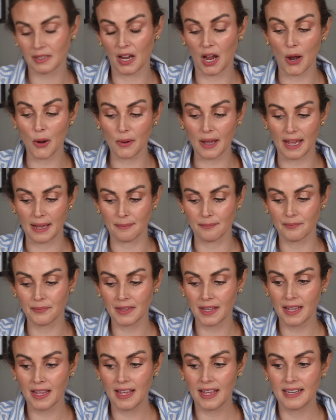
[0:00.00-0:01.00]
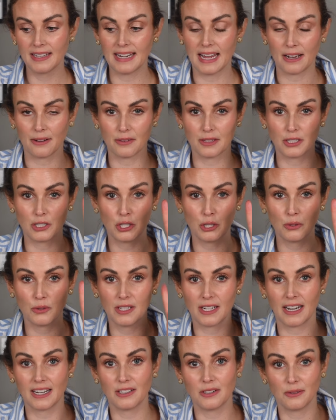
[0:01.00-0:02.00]
Okay, now the two
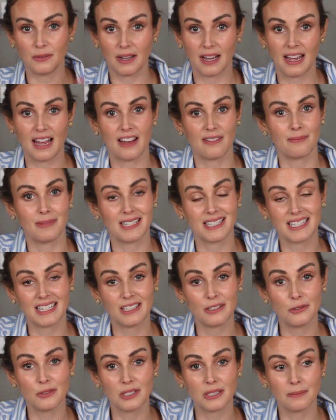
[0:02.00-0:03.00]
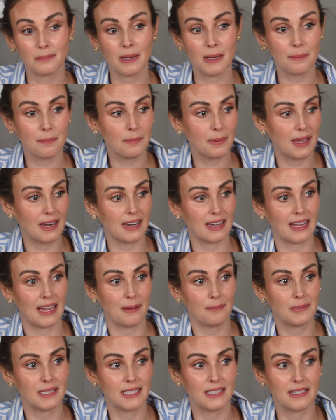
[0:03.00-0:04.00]
that I do not have because I used them up and I
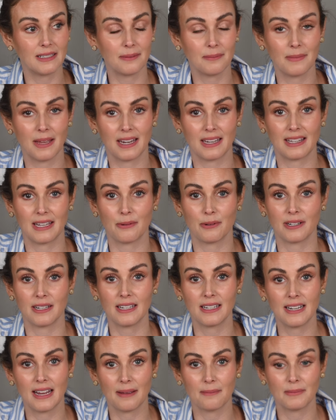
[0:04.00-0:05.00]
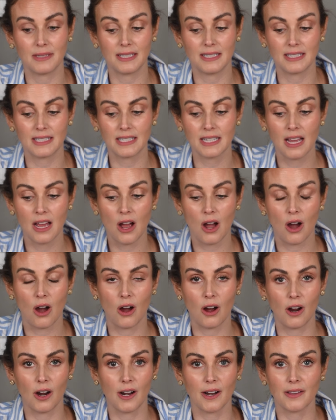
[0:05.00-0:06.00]
emptied them and they were in empties
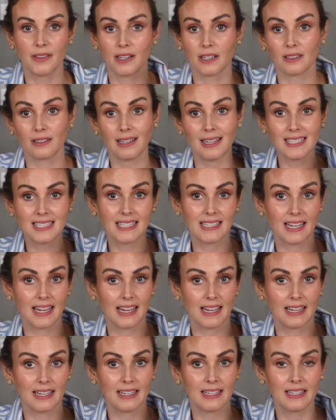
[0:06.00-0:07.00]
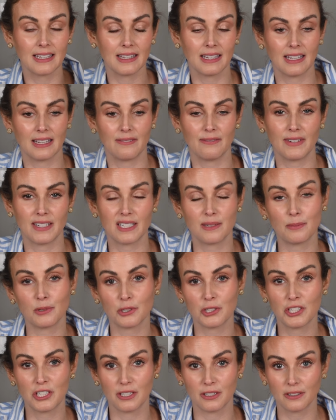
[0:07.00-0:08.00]
are the Glossier Invisible
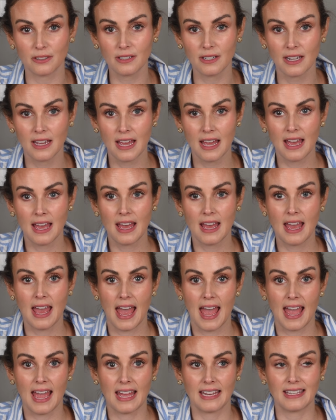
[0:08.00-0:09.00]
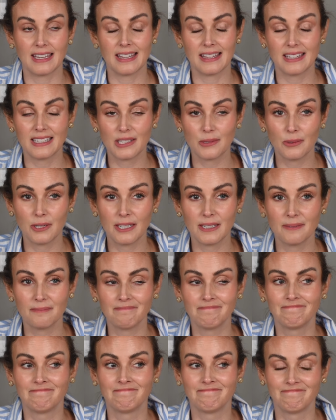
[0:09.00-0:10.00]
Shield. And this
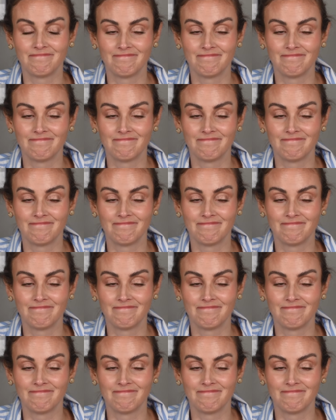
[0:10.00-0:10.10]
one,